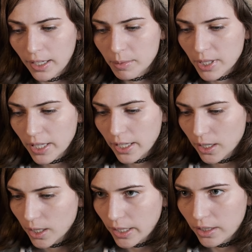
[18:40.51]

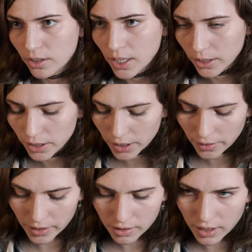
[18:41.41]
emulator in Docker
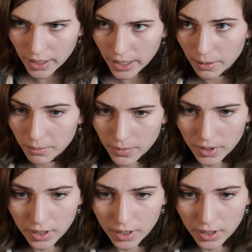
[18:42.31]
this time,